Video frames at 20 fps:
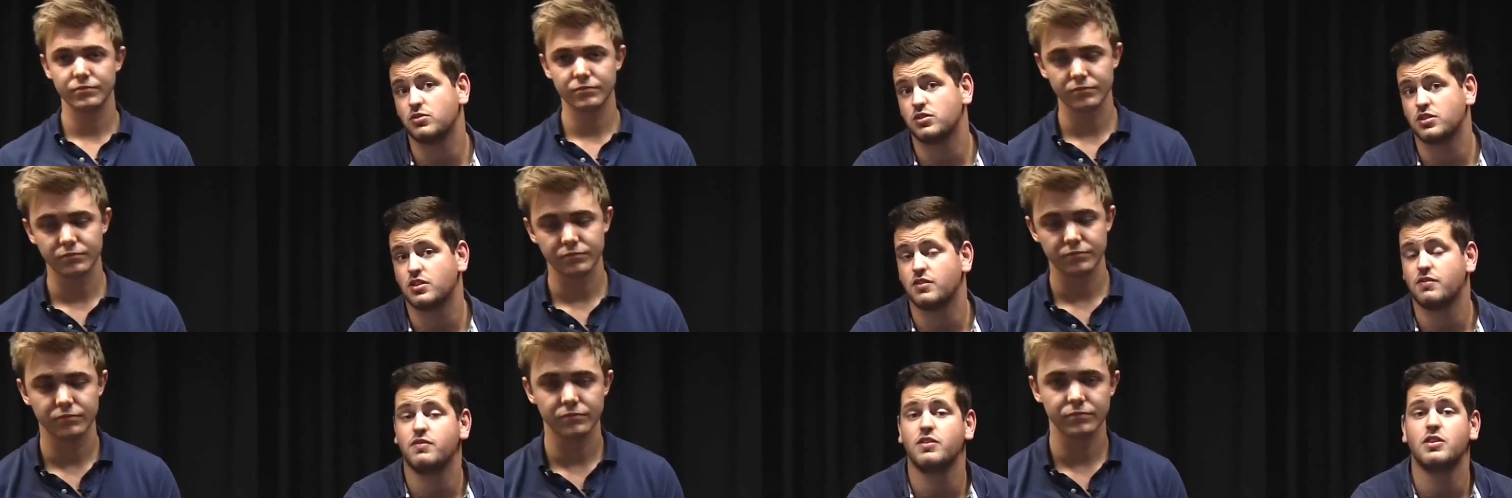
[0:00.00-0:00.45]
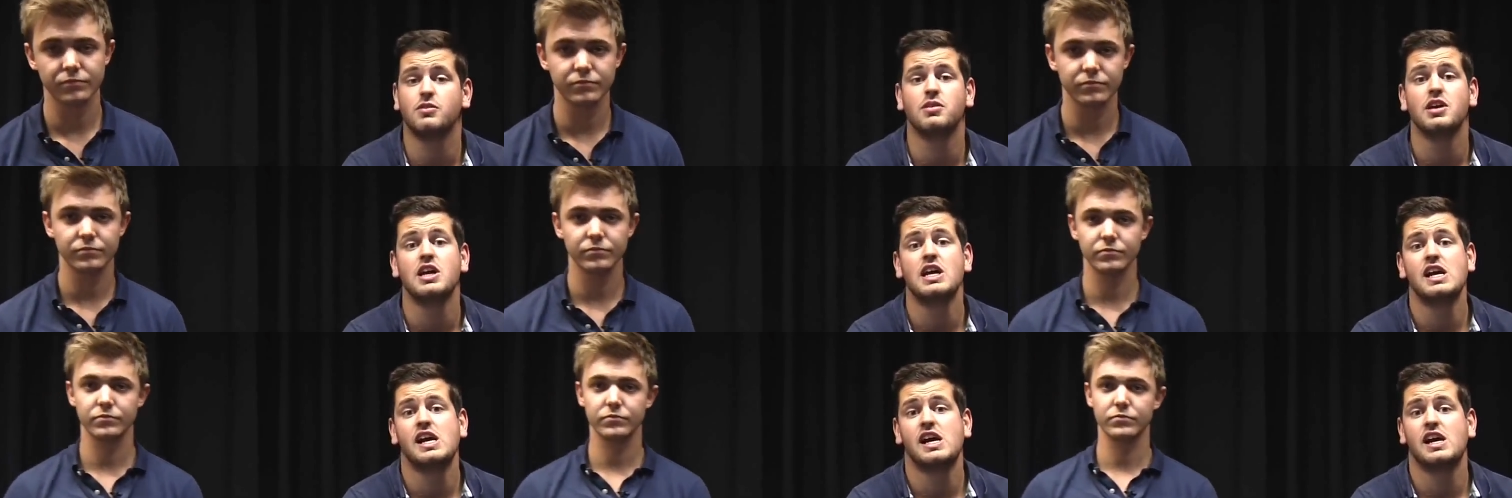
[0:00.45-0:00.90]
Speaker 1: towards our
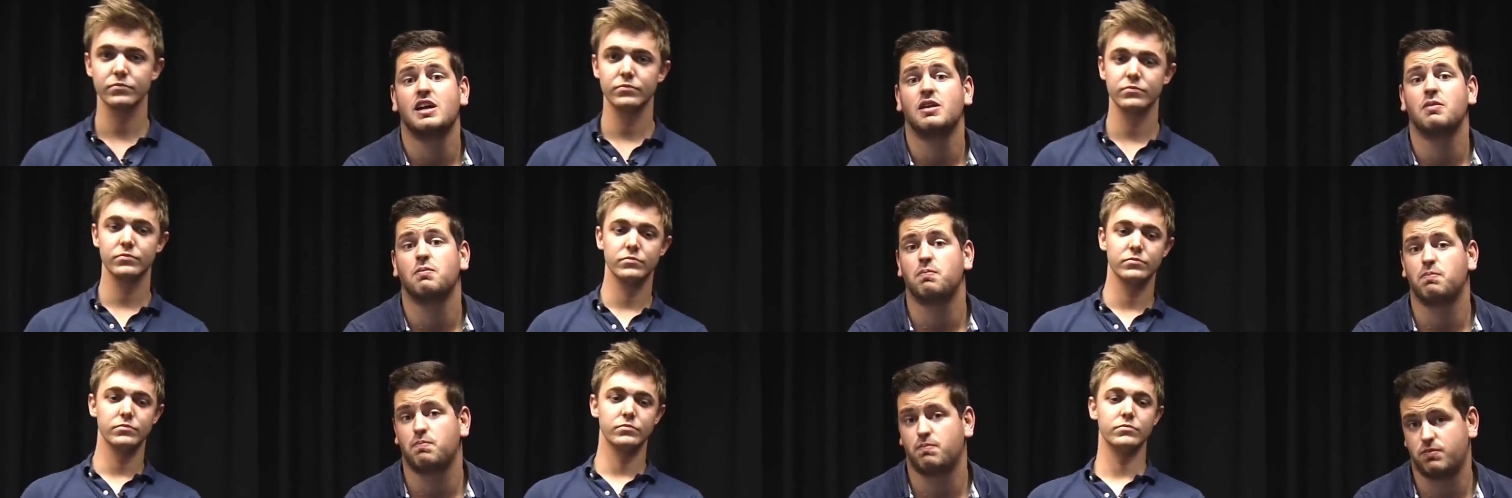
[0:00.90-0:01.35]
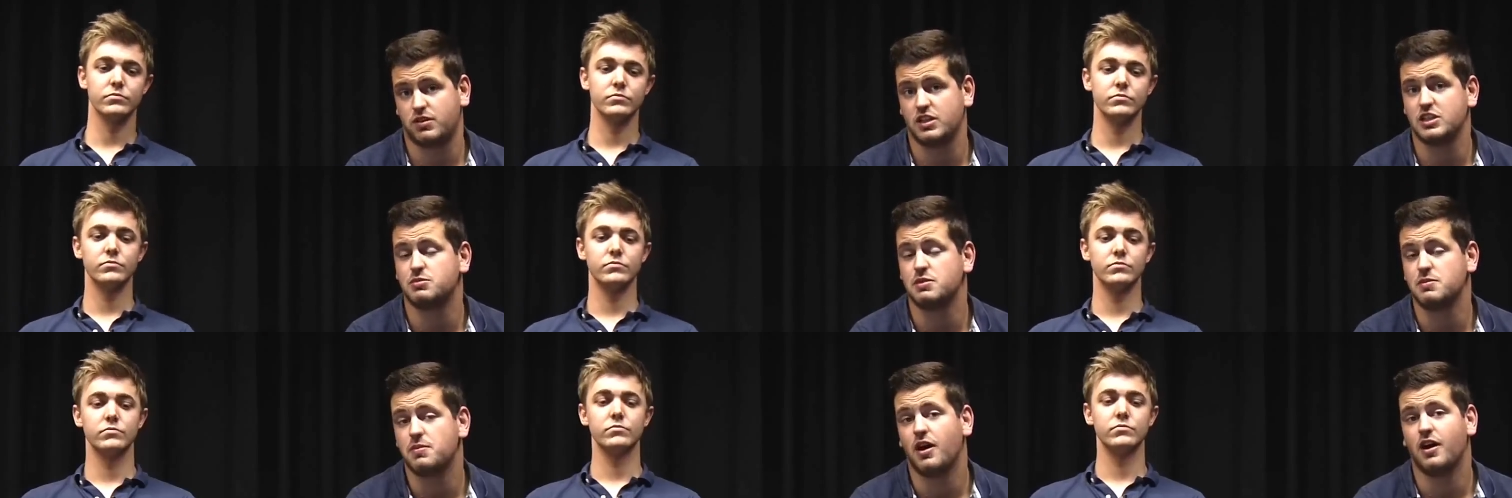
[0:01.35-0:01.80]
film.
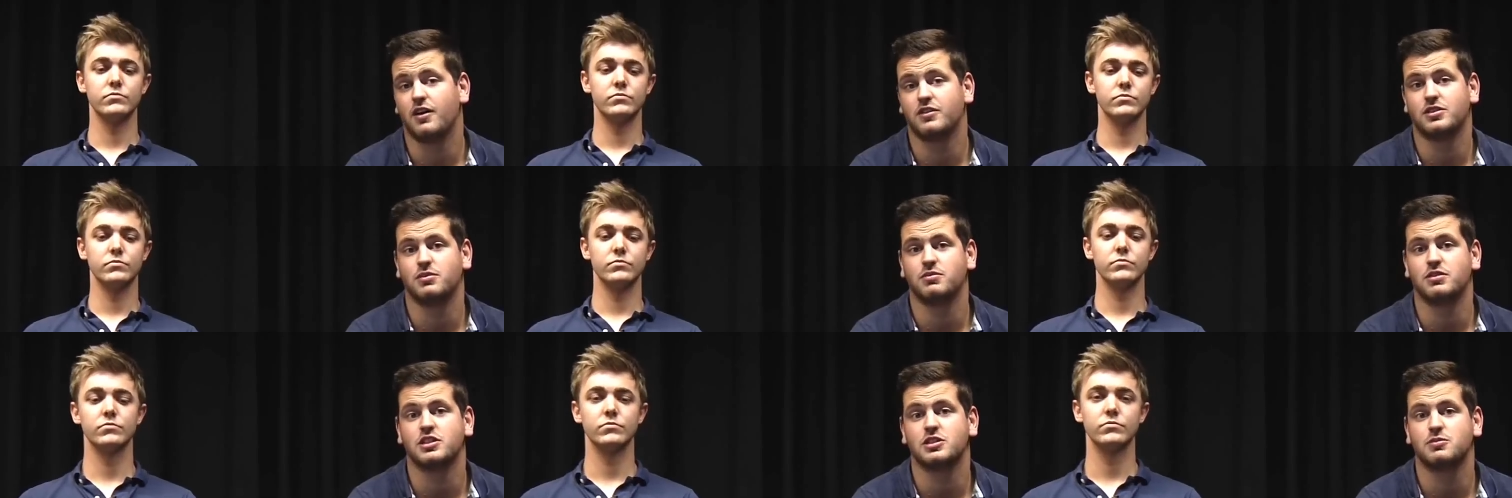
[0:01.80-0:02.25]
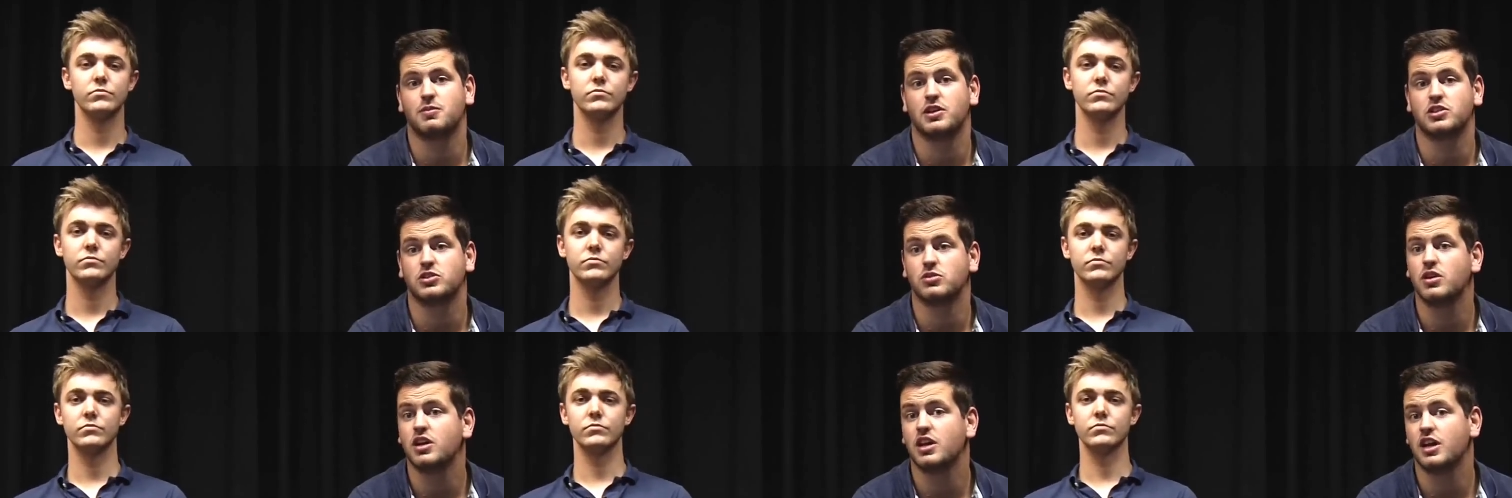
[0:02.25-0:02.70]
Please be part of something
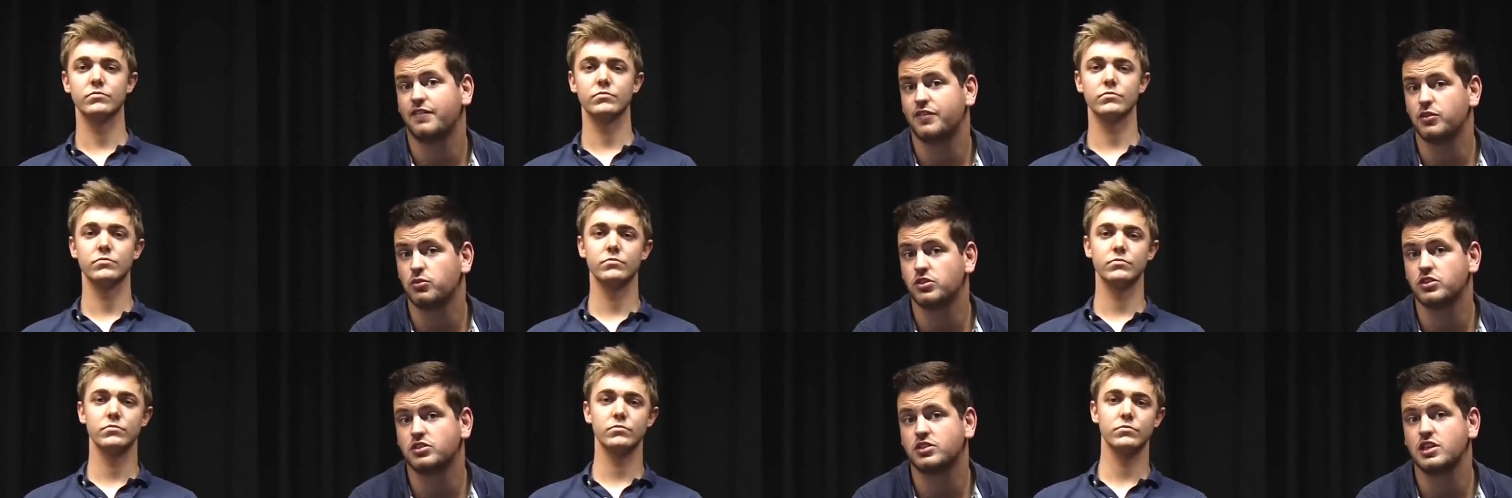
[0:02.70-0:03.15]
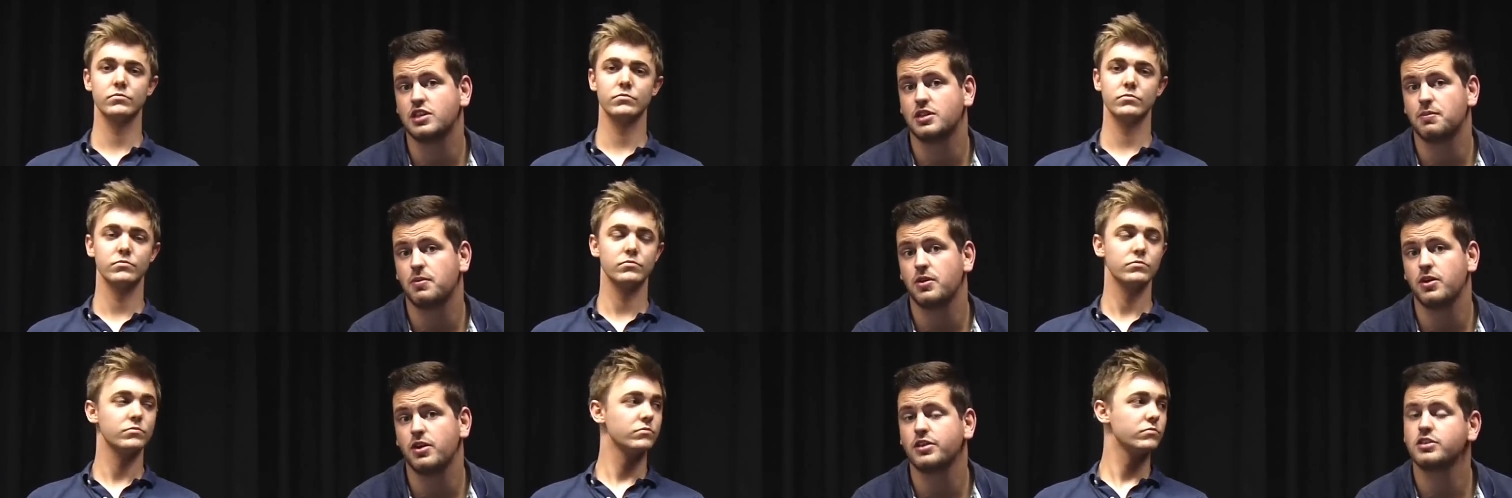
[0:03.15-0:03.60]
special. If you want to see
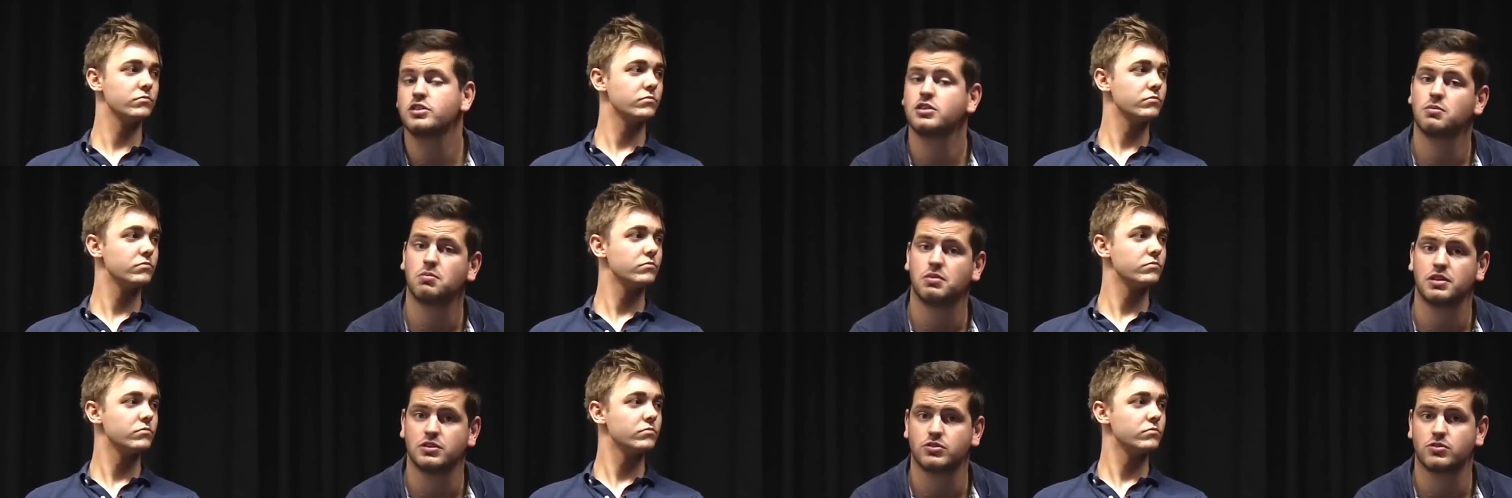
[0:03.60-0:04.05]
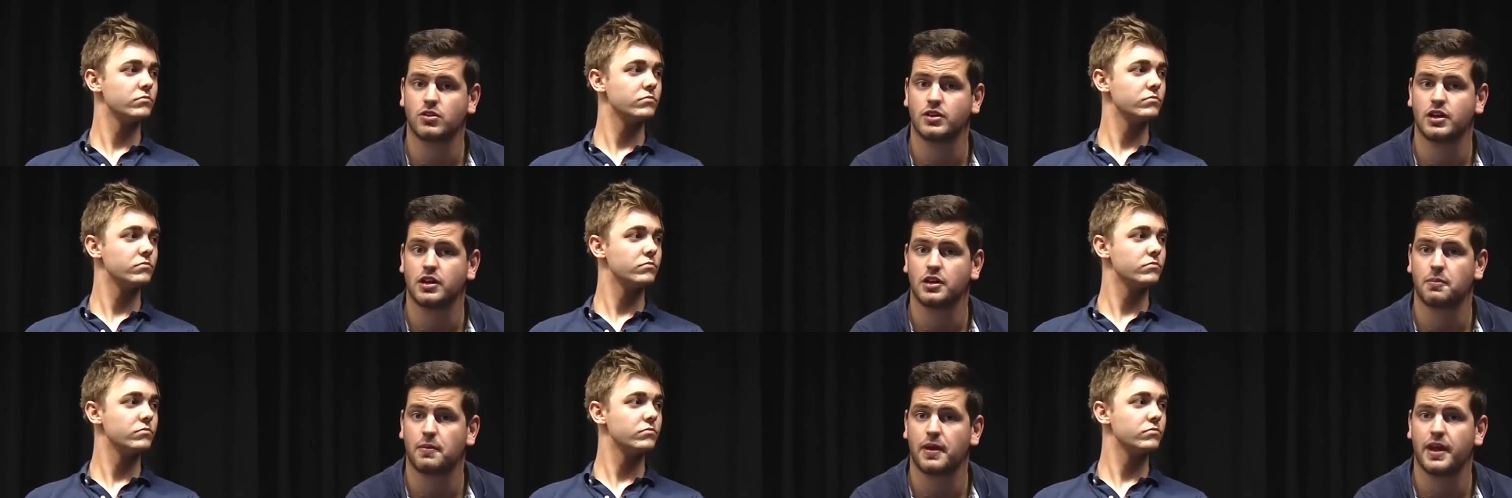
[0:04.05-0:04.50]
the perks, please
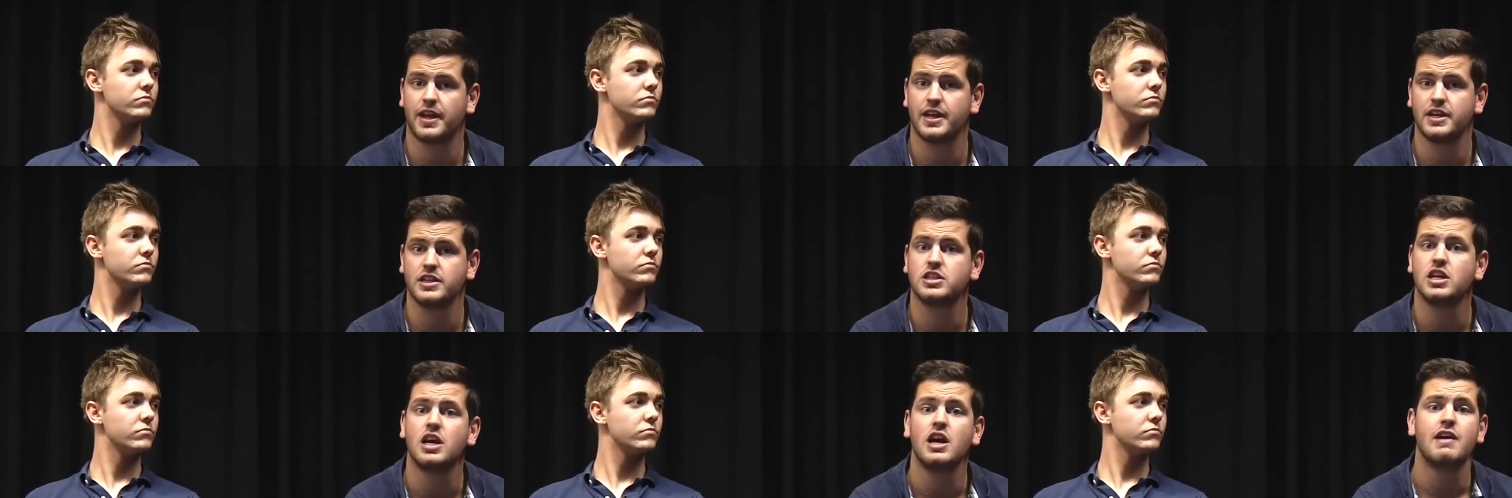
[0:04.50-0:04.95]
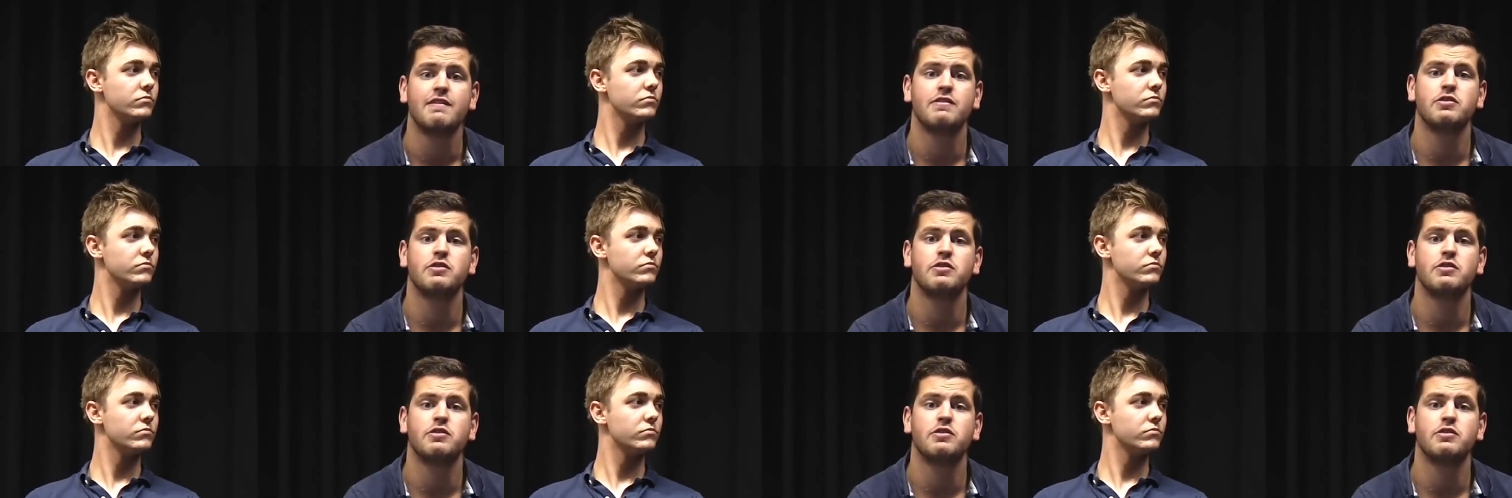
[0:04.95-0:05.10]
scroll down the page.